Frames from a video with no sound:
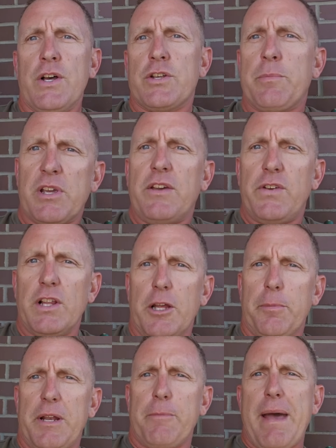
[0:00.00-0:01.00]
So I'm going to give you a
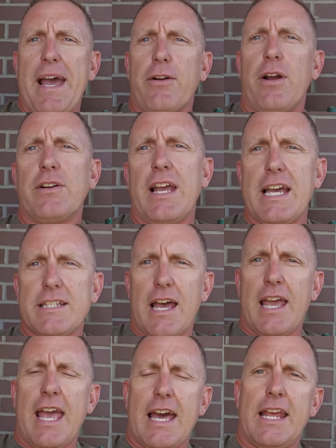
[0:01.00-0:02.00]
little bit of background, guys.
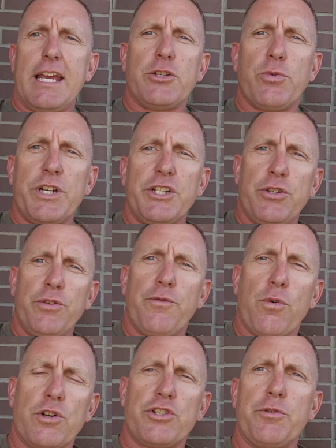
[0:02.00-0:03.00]
I had a 22
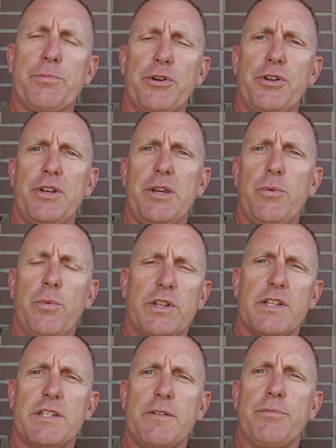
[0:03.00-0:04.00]
Ford Super Duty
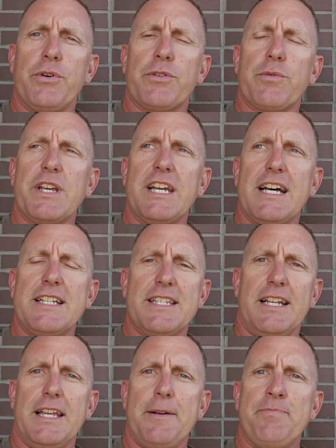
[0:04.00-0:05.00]
with a 7.3
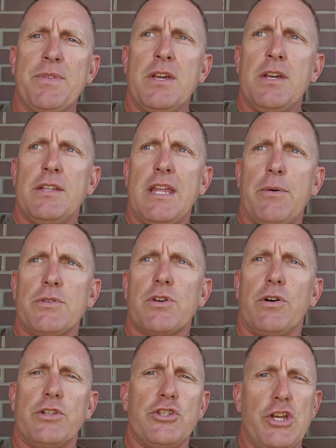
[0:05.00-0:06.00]
Godzilla. That one's
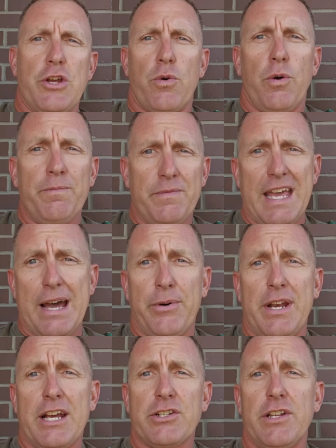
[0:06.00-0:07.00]
called the General. That
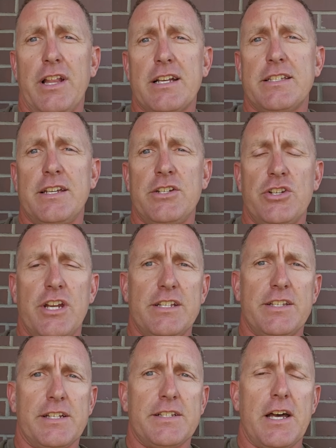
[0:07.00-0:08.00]
one actually lost the engine at
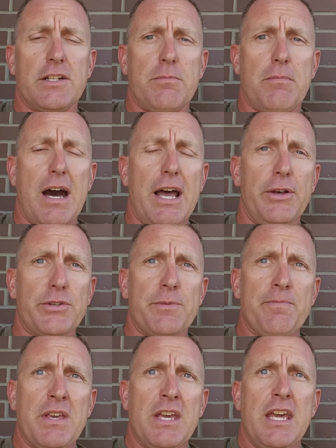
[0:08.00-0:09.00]
6,000
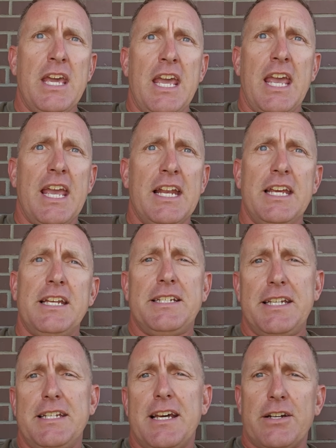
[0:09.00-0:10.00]
miles. And it
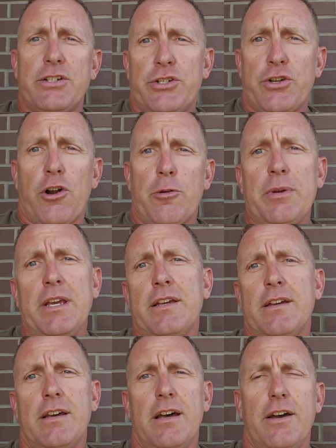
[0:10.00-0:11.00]
did not deter me
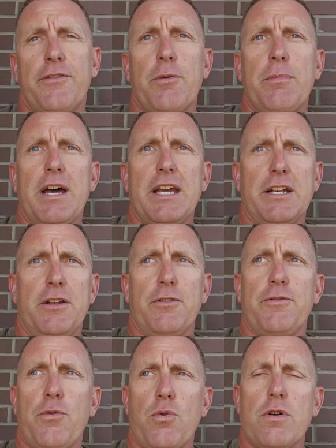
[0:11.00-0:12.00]
from buying
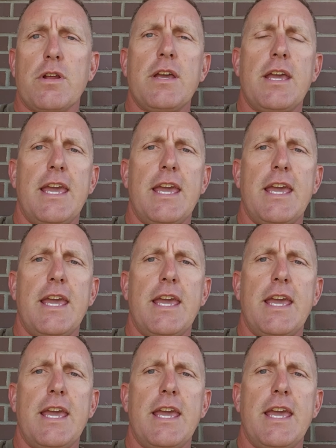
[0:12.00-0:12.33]
another Ford.